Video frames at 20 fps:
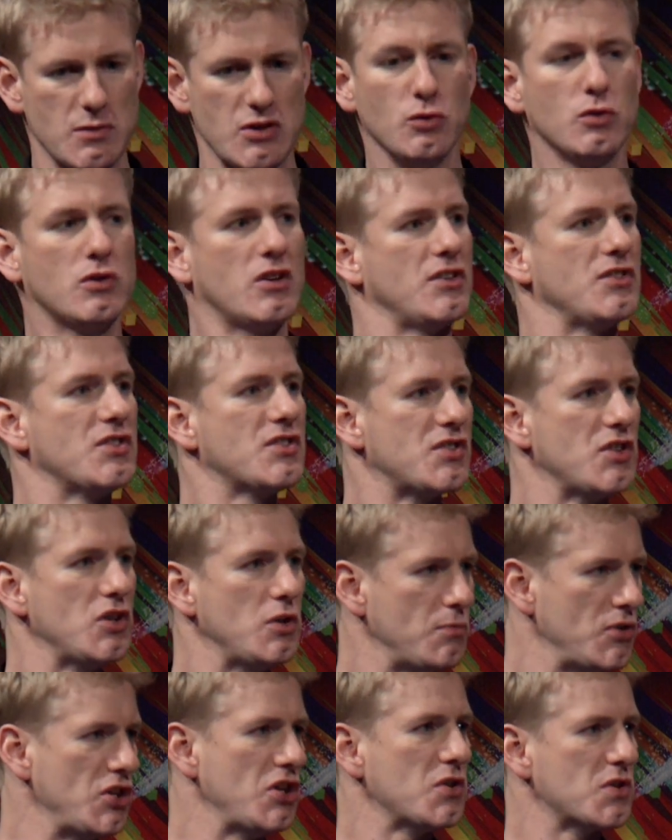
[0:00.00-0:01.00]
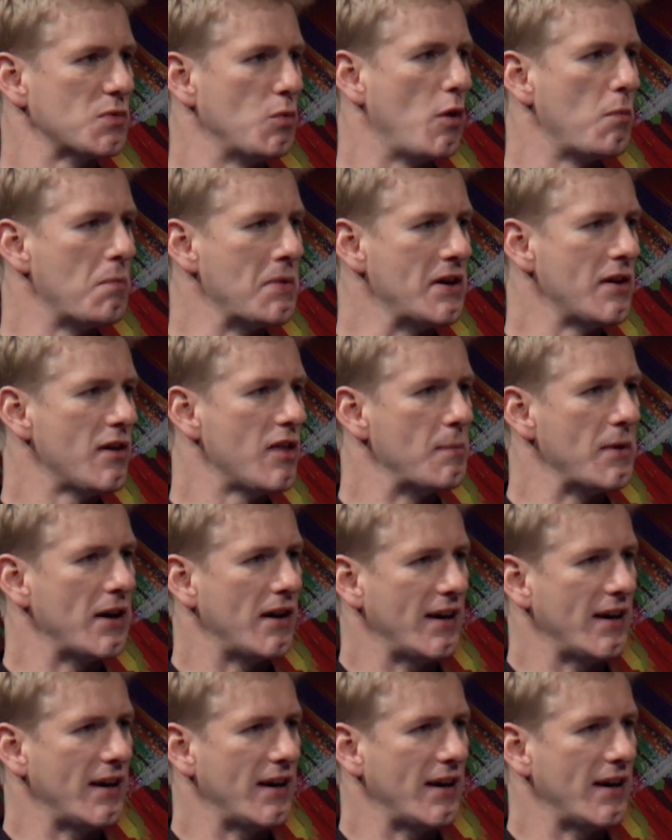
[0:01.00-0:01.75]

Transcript: We all consume news one way or another,